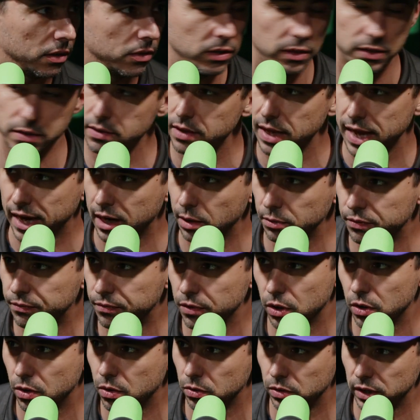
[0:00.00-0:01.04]
Just hang up the
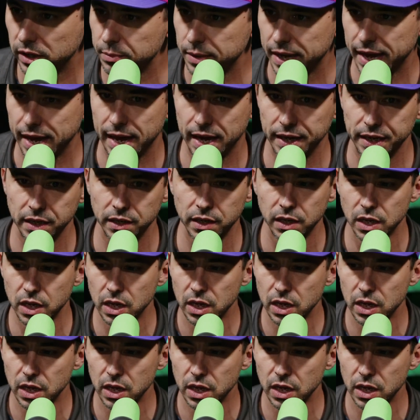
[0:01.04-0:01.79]
phone, leave me hanging.